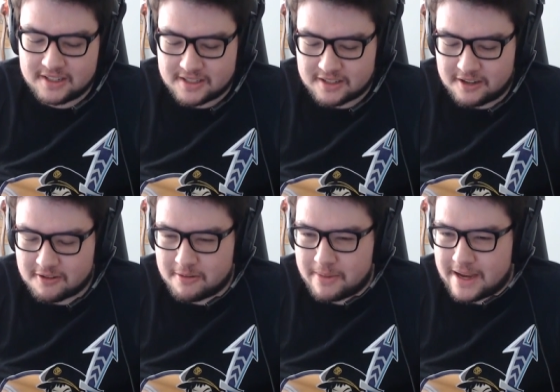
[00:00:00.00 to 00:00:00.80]
So I
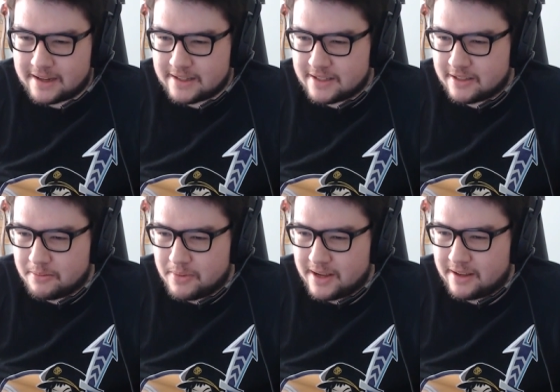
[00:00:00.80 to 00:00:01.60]
went back into the
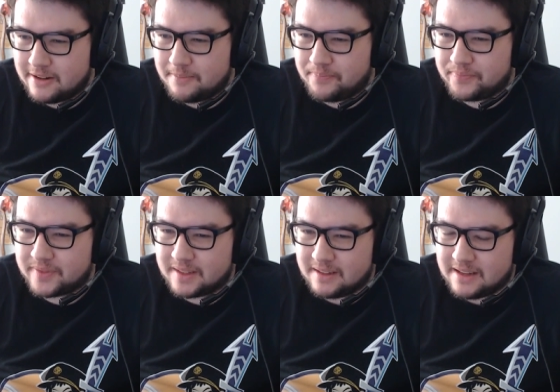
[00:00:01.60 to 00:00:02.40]
bed,
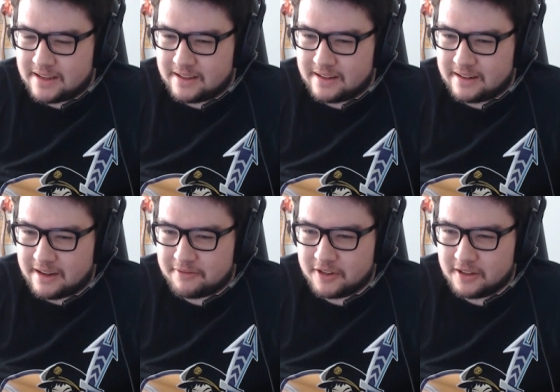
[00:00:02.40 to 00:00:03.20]
and I
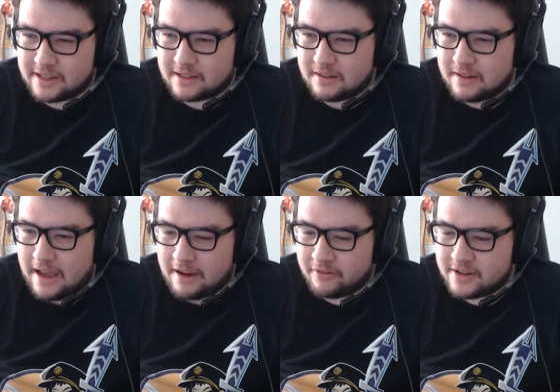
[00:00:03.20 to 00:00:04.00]
felt like
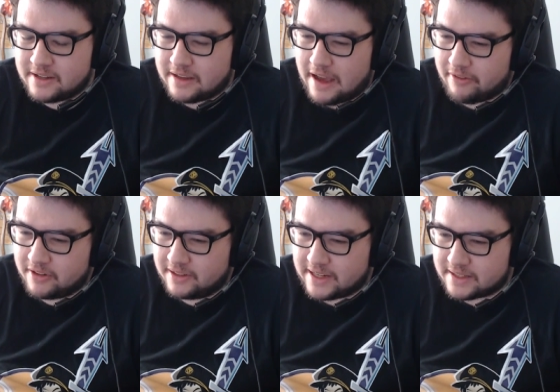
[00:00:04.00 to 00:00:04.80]
every
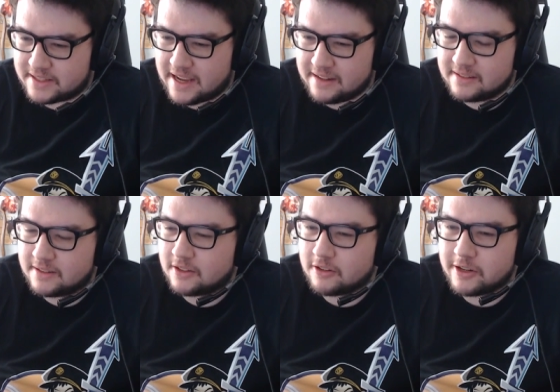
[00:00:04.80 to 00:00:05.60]
like 10 to
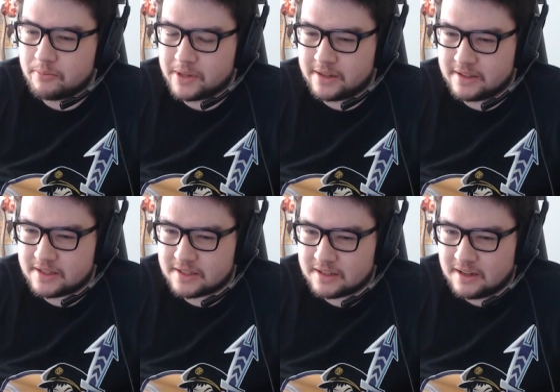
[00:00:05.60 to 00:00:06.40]
30
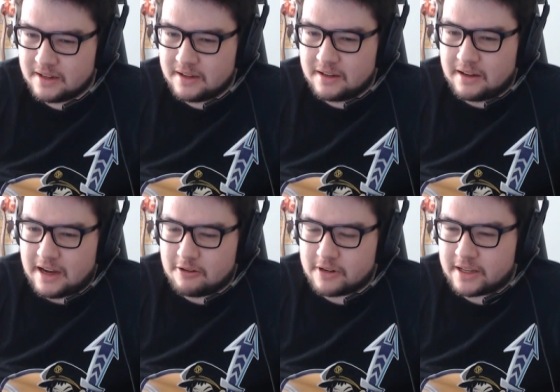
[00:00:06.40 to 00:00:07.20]
minutes,
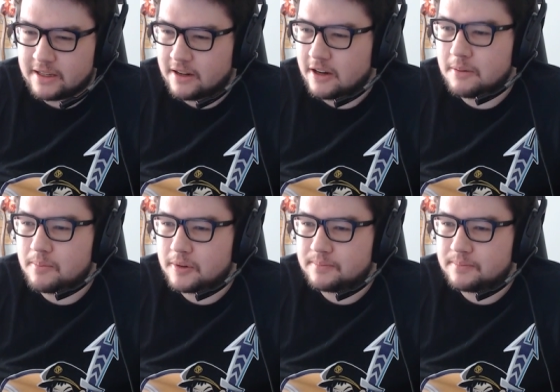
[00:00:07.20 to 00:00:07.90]
I would get up